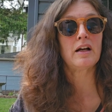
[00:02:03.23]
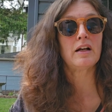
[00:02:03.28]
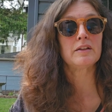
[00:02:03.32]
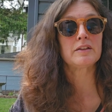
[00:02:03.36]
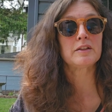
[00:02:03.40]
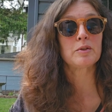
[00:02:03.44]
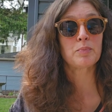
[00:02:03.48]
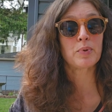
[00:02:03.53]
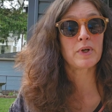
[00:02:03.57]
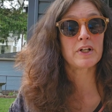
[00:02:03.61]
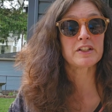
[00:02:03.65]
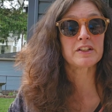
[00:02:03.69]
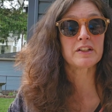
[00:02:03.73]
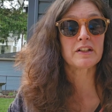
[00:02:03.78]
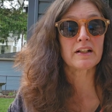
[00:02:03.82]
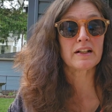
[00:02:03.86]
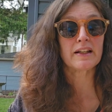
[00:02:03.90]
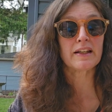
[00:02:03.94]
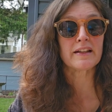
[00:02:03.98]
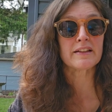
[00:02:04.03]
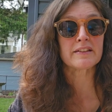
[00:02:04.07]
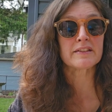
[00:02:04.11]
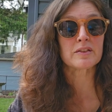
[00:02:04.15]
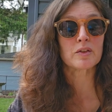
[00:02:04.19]
Depression
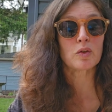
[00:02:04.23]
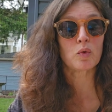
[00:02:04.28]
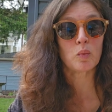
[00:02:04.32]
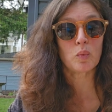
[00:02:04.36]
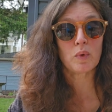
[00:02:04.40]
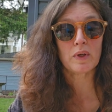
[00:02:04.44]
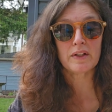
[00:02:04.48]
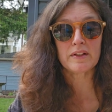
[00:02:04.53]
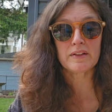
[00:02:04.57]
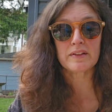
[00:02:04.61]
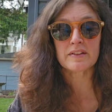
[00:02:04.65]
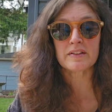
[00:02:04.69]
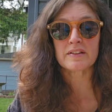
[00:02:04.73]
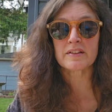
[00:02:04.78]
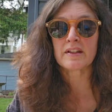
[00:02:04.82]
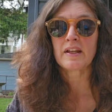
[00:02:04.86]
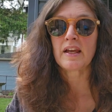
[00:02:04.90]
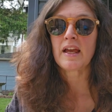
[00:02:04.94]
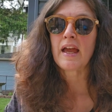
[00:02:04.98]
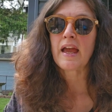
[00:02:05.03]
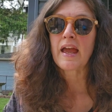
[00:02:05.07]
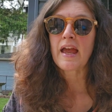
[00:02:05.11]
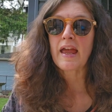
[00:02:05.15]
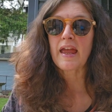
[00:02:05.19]
glass ones,
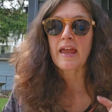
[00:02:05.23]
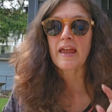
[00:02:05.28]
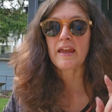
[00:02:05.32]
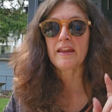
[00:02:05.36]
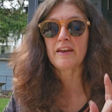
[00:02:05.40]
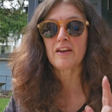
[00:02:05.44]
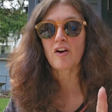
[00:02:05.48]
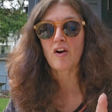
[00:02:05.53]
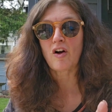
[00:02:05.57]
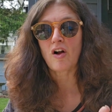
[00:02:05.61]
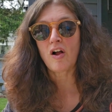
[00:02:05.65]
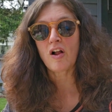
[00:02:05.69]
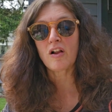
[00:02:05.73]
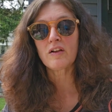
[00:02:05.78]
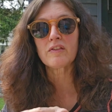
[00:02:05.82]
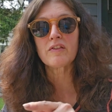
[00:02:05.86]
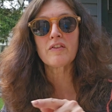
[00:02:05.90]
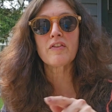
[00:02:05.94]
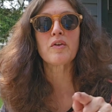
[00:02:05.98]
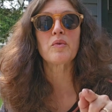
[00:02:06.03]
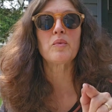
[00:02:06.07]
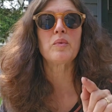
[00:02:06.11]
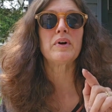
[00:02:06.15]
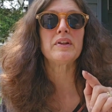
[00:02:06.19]
and all
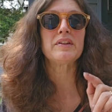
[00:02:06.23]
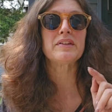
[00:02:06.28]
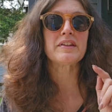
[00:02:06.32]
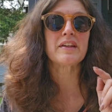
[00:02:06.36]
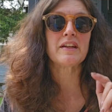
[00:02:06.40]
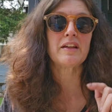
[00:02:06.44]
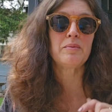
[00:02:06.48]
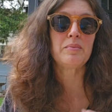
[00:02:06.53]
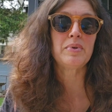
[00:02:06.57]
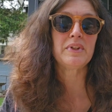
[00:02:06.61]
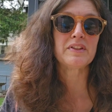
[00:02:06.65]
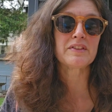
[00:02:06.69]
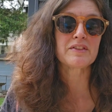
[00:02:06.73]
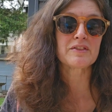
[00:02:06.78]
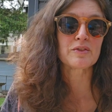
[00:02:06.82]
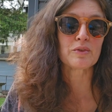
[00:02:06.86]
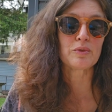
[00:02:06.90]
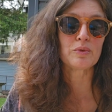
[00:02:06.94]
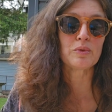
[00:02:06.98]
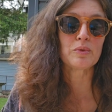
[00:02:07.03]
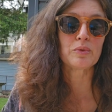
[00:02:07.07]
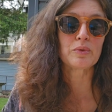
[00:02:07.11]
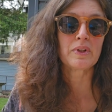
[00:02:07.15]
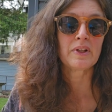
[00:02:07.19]
of the ones that have been
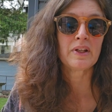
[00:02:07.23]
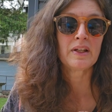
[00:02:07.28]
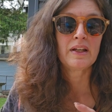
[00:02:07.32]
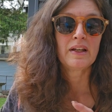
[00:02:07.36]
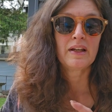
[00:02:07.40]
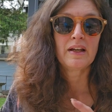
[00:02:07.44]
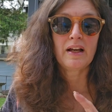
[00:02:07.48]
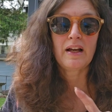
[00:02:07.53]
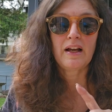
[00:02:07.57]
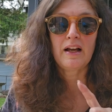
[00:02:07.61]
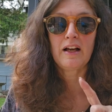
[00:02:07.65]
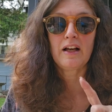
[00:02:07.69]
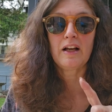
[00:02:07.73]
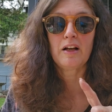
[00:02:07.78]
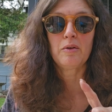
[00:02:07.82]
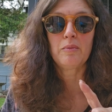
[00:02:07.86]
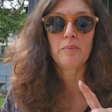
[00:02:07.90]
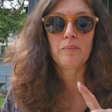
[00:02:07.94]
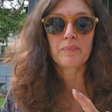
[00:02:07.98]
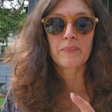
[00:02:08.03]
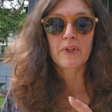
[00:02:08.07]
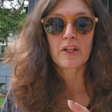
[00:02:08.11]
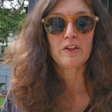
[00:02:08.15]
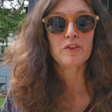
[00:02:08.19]
sold
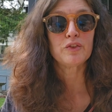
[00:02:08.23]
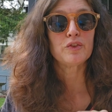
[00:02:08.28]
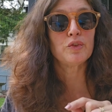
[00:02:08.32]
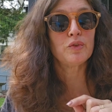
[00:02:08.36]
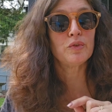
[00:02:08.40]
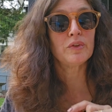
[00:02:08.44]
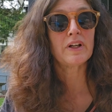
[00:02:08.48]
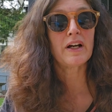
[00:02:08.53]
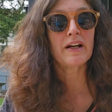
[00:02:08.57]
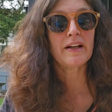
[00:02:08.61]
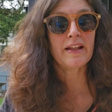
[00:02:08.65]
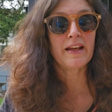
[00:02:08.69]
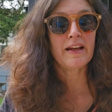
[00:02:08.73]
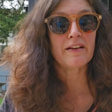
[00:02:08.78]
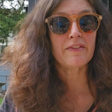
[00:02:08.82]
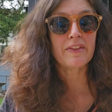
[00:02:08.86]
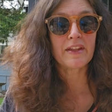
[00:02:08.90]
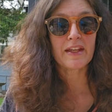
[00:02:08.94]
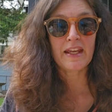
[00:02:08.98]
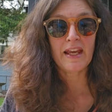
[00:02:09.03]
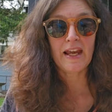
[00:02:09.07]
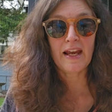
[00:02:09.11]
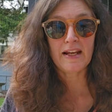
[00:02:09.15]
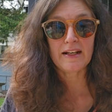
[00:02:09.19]
do not have
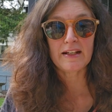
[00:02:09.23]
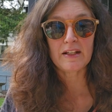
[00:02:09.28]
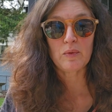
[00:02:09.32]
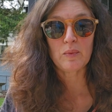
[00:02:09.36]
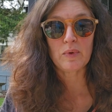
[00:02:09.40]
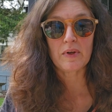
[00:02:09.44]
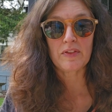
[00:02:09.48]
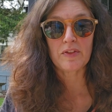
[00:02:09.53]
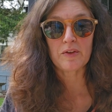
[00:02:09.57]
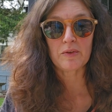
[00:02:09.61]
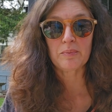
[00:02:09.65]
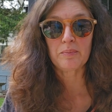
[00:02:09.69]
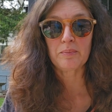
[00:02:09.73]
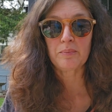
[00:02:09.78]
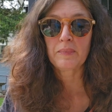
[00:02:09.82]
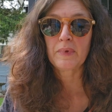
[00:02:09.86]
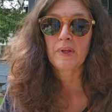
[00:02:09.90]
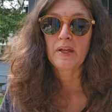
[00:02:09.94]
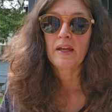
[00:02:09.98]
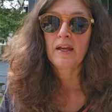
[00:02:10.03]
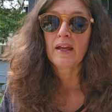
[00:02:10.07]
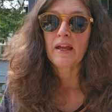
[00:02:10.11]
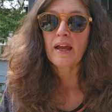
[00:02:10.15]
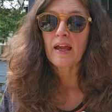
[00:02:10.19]
the caddy with them.
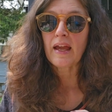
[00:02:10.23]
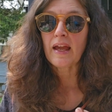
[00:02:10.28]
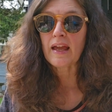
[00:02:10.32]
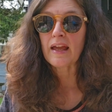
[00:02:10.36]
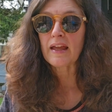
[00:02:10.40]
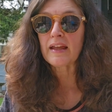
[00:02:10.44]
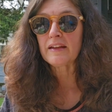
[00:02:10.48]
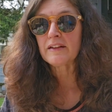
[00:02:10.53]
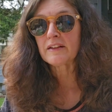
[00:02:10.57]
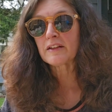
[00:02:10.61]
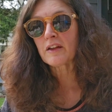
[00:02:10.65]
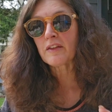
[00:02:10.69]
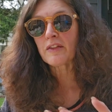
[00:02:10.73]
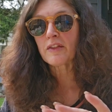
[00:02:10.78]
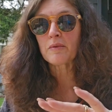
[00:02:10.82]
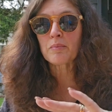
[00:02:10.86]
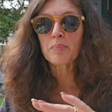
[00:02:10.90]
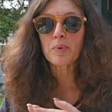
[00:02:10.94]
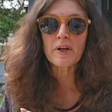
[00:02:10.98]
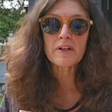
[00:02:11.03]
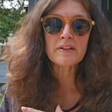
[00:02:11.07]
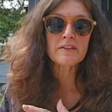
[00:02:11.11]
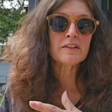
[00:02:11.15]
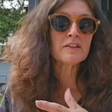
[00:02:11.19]
And the
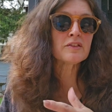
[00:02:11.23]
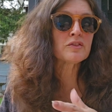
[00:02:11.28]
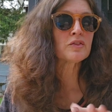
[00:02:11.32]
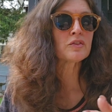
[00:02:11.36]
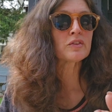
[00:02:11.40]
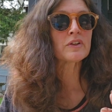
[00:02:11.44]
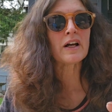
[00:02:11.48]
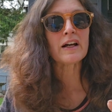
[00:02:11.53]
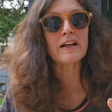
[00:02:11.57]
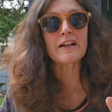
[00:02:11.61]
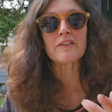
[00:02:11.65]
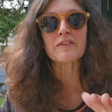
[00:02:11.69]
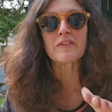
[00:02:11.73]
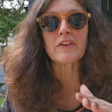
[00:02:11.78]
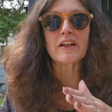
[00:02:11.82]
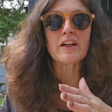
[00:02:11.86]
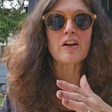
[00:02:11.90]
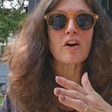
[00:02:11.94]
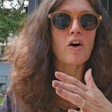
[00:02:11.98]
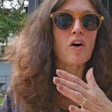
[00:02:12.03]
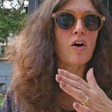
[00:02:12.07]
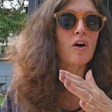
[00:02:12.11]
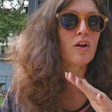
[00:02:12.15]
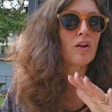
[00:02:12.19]
prices are kind of
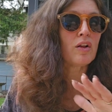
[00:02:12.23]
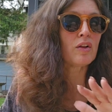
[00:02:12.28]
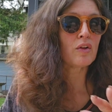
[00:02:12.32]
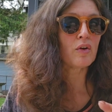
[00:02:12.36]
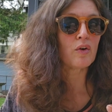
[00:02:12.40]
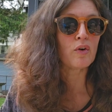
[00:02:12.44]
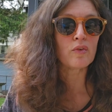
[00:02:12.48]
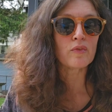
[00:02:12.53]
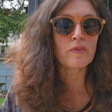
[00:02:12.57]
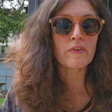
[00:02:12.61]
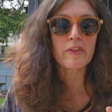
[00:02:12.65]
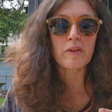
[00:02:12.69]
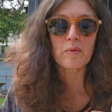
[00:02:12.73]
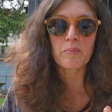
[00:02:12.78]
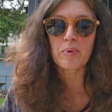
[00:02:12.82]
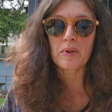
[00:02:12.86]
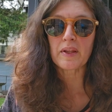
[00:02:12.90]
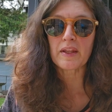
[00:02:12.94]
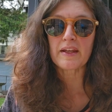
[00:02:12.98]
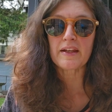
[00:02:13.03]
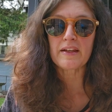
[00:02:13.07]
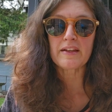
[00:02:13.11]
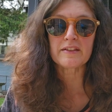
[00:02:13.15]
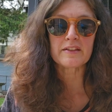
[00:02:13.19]
like all over the
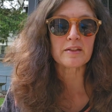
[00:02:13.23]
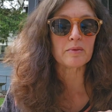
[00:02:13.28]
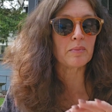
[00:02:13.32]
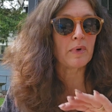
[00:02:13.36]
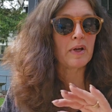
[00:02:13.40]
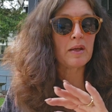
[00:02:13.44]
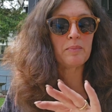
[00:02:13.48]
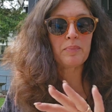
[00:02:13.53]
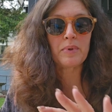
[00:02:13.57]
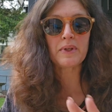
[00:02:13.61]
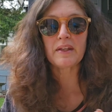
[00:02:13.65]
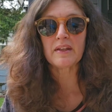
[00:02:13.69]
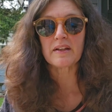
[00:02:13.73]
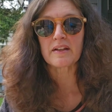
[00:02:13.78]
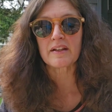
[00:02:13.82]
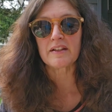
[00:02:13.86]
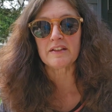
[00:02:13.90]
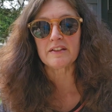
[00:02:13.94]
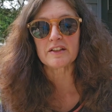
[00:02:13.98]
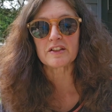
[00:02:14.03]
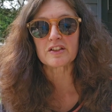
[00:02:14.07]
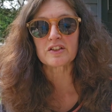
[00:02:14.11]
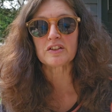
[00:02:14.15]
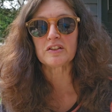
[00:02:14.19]
place. It might be a
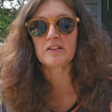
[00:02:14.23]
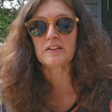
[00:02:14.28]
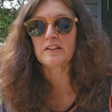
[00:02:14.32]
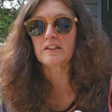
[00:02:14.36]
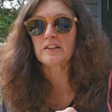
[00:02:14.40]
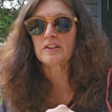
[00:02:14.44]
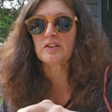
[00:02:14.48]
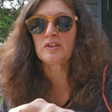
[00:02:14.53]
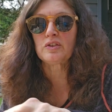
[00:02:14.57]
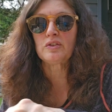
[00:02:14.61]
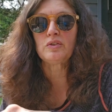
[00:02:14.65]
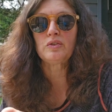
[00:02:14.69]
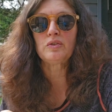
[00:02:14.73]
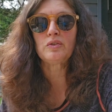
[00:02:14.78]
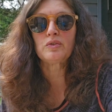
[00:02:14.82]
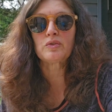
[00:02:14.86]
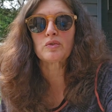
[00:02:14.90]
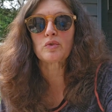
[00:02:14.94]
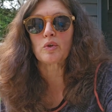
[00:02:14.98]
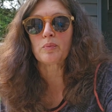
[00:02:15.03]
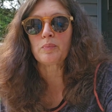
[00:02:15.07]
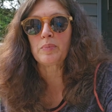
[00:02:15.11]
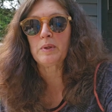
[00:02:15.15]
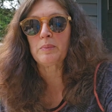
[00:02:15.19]
condition issues,
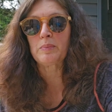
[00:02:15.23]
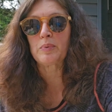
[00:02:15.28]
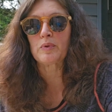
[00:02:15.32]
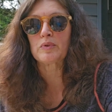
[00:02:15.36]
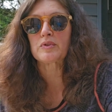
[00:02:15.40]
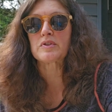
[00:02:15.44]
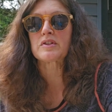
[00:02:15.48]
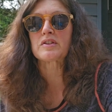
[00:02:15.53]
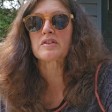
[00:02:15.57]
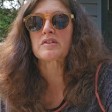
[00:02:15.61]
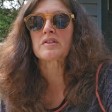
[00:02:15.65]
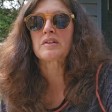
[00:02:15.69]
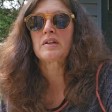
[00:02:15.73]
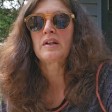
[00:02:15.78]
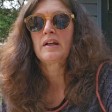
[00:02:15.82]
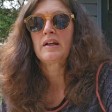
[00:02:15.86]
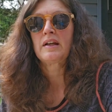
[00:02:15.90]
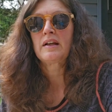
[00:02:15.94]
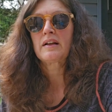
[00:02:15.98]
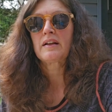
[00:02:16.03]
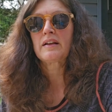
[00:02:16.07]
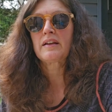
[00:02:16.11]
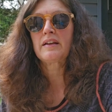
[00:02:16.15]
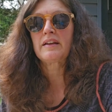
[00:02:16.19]
or people just
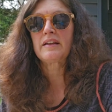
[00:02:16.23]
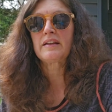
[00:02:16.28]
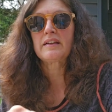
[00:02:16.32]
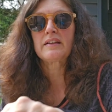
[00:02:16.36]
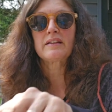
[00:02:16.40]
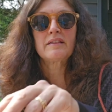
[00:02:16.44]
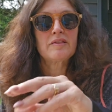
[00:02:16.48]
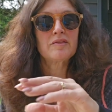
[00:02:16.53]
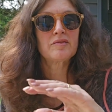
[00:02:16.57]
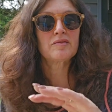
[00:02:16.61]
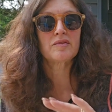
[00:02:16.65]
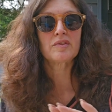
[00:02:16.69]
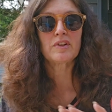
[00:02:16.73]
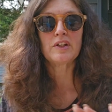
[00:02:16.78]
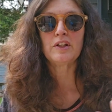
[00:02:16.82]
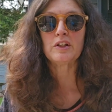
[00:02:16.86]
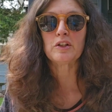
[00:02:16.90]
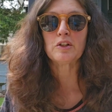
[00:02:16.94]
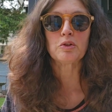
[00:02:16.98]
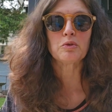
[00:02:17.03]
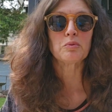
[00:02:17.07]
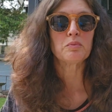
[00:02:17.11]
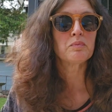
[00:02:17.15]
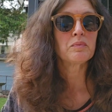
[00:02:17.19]
like, you
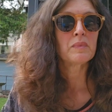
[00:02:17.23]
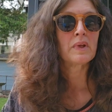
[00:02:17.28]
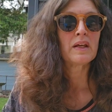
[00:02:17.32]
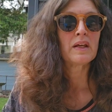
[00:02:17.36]
know,